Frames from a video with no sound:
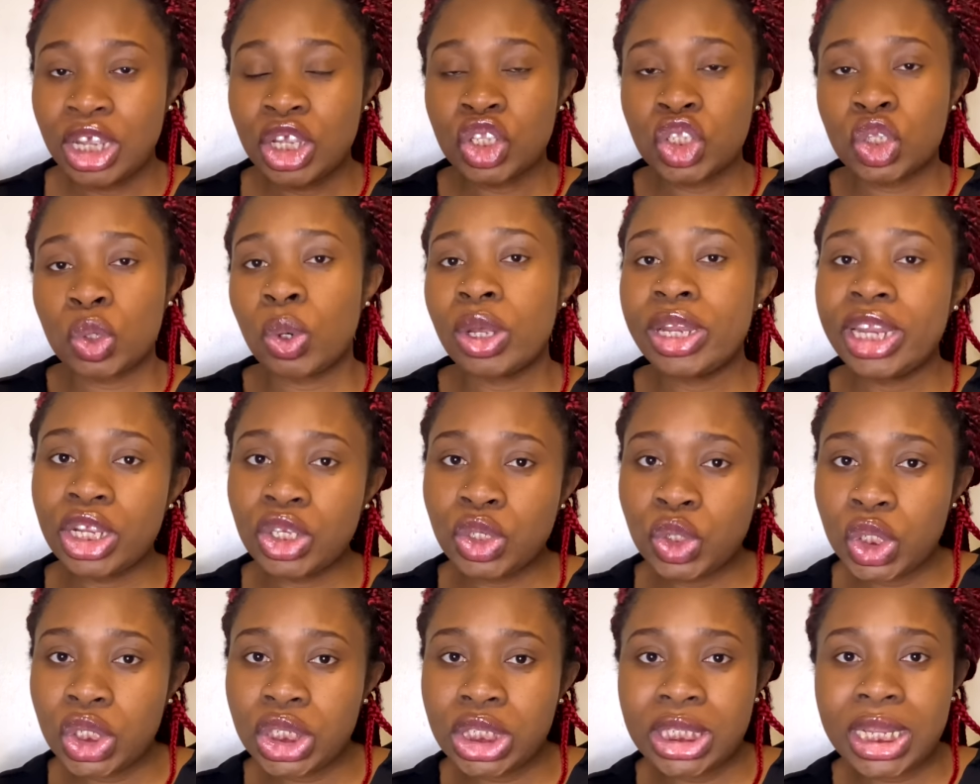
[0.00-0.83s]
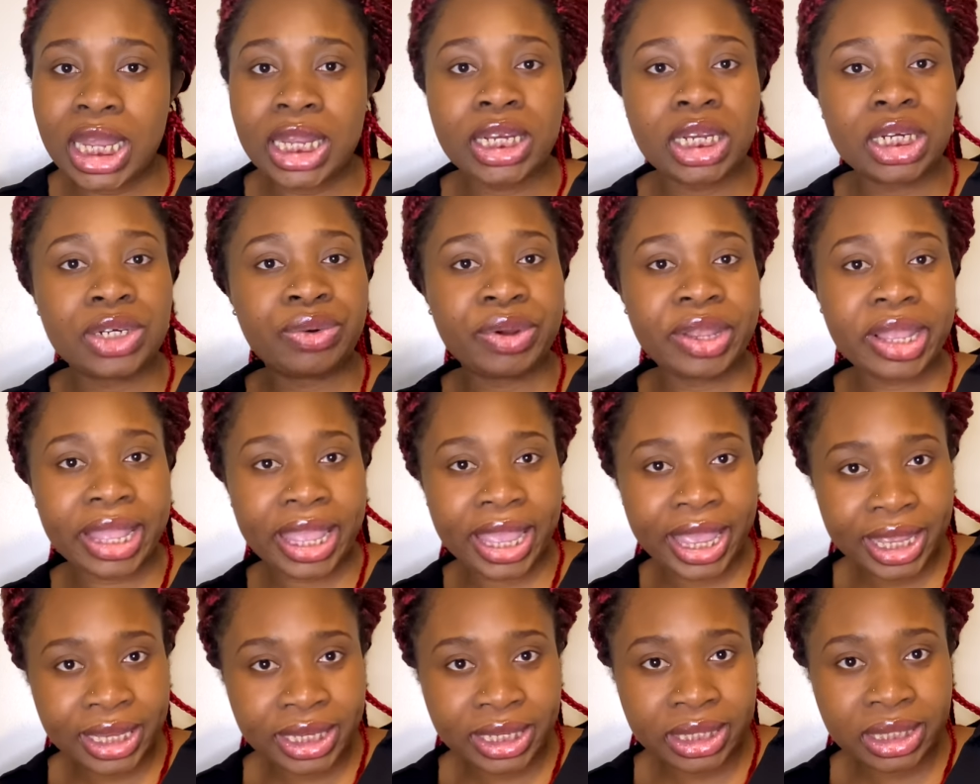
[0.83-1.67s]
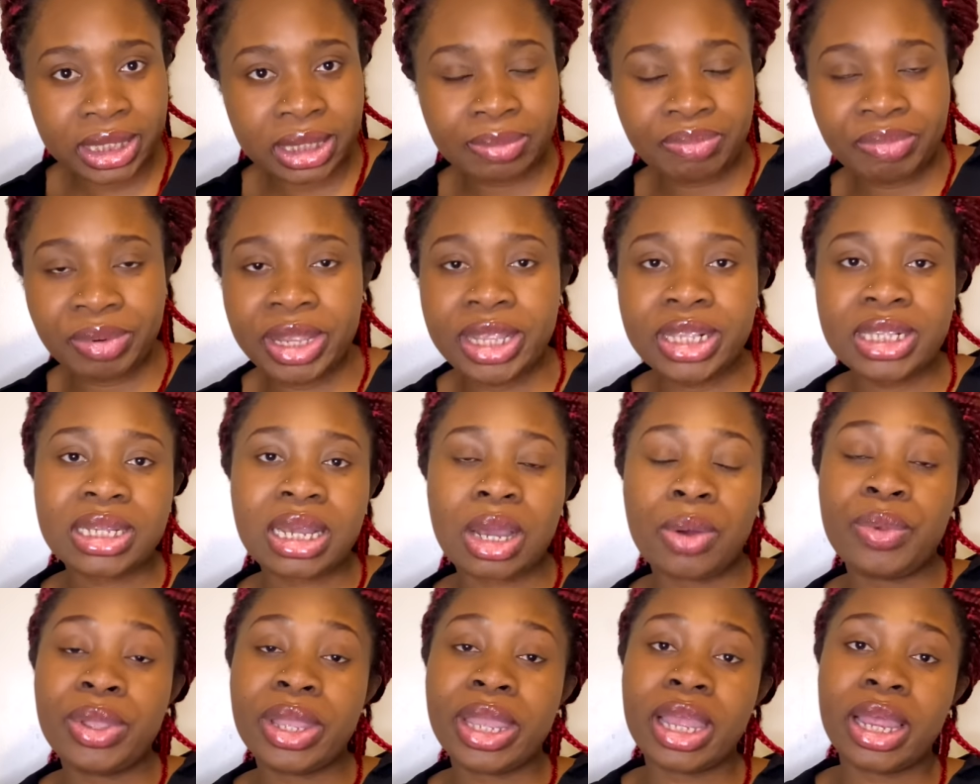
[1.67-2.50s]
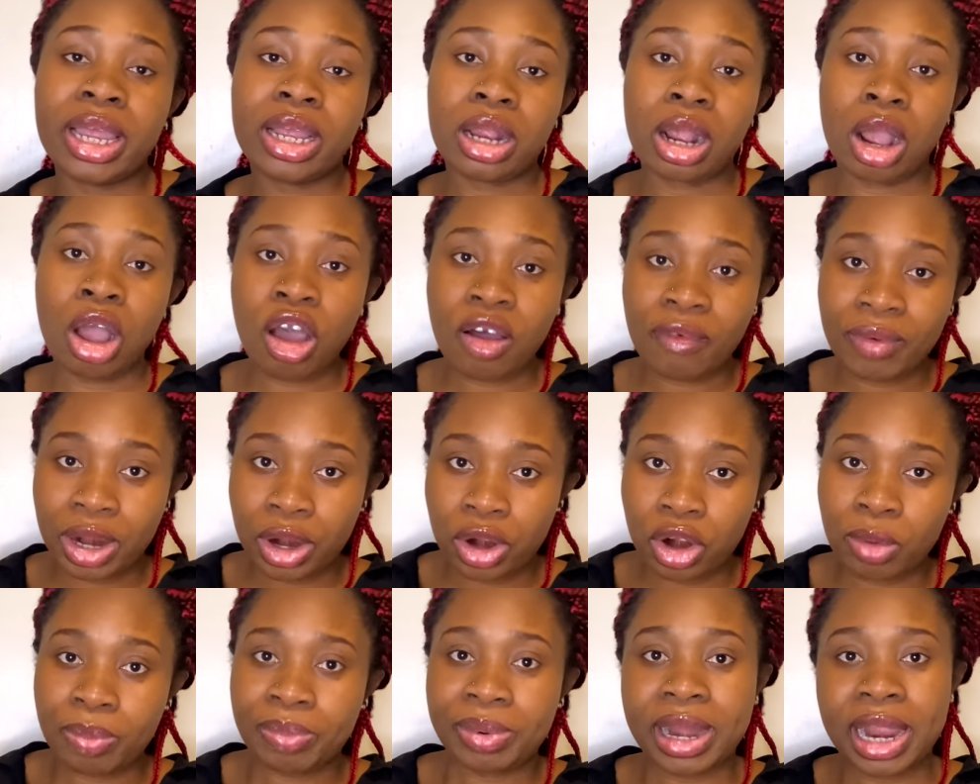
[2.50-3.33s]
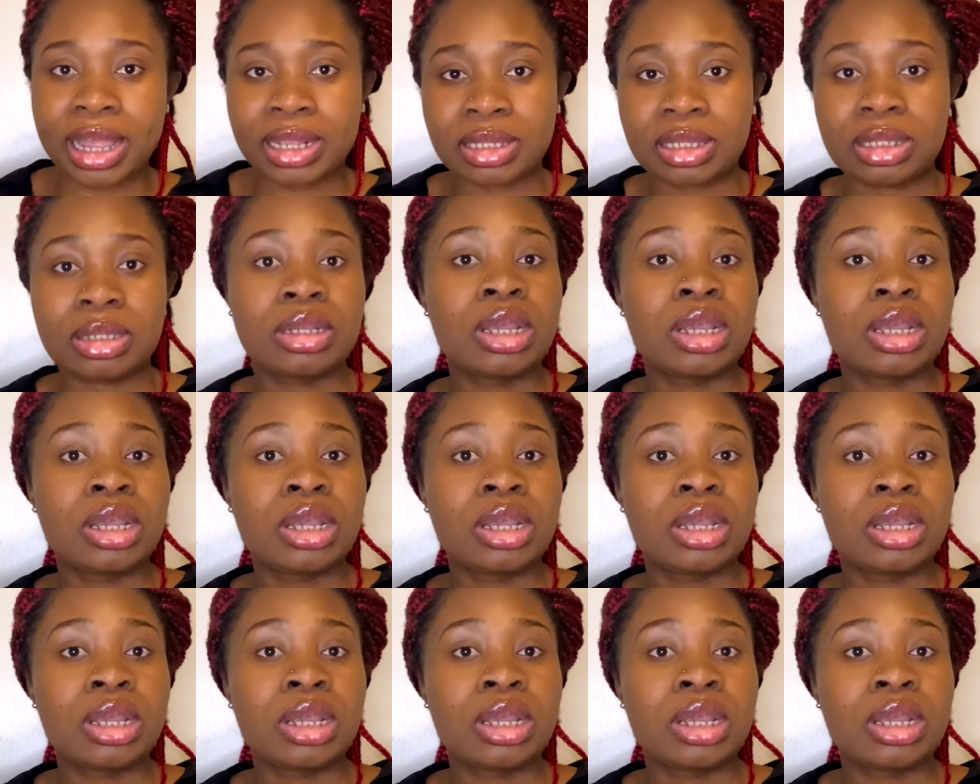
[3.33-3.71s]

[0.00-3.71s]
So what they do is that they ring agency, please can we get a cover up, that's